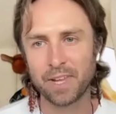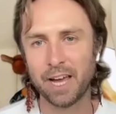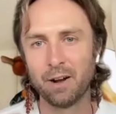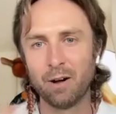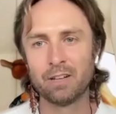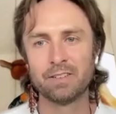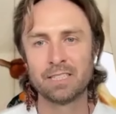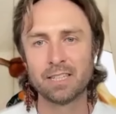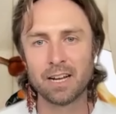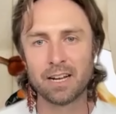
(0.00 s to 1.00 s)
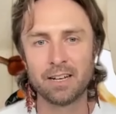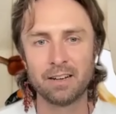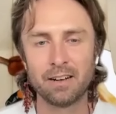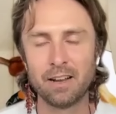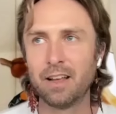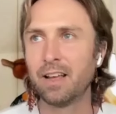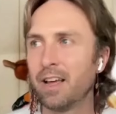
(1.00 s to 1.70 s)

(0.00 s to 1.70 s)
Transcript: and all of a sudden,